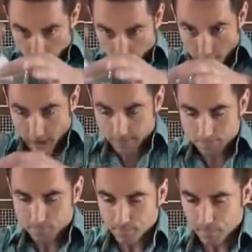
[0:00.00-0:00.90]
Okay?
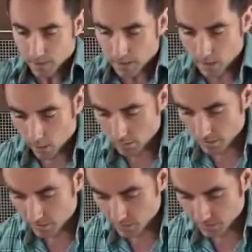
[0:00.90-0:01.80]
Now what I'm
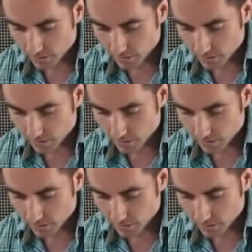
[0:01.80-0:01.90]
going to do is